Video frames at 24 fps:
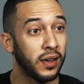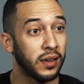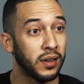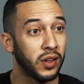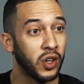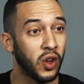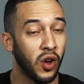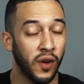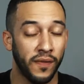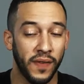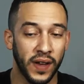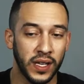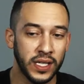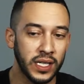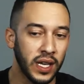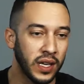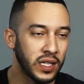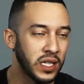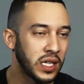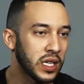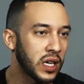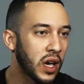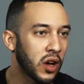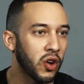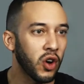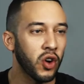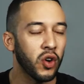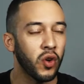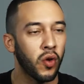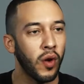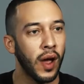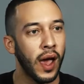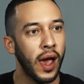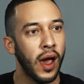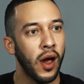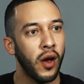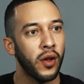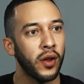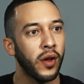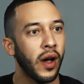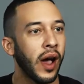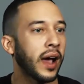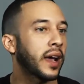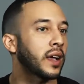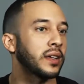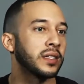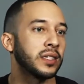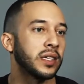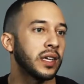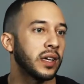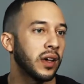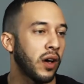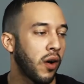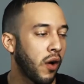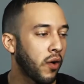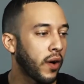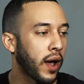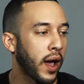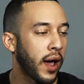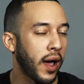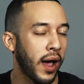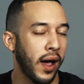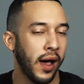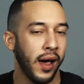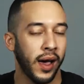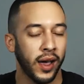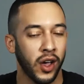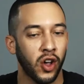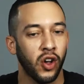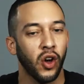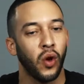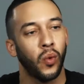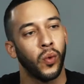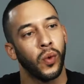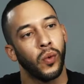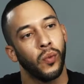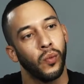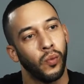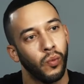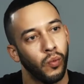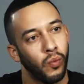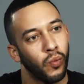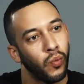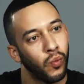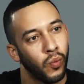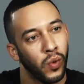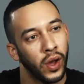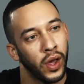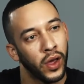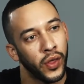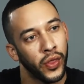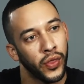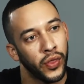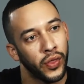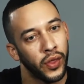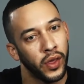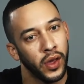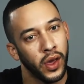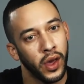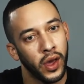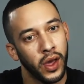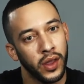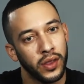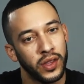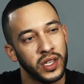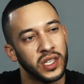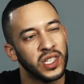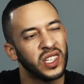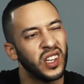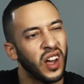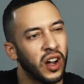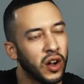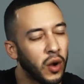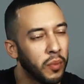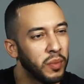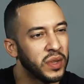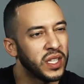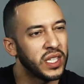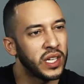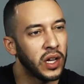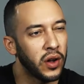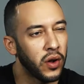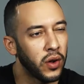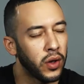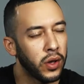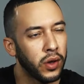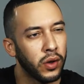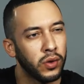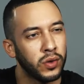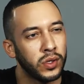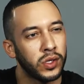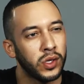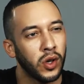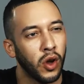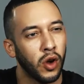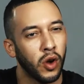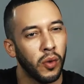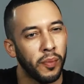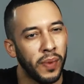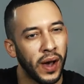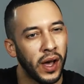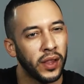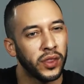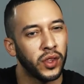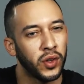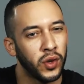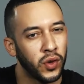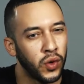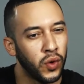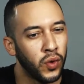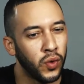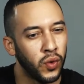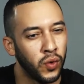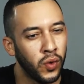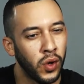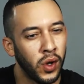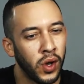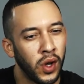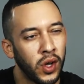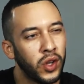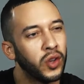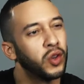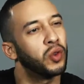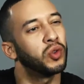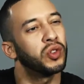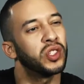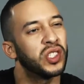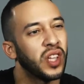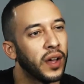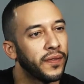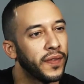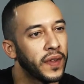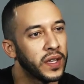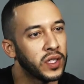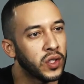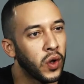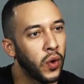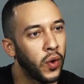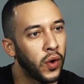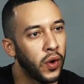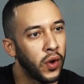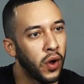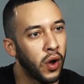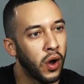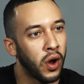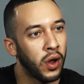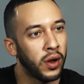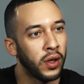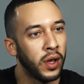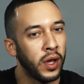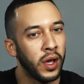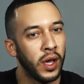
You know, if I see it's a younger crowd, I can see, okay, I can go with this younger material, talk about the new new stuff that's going on.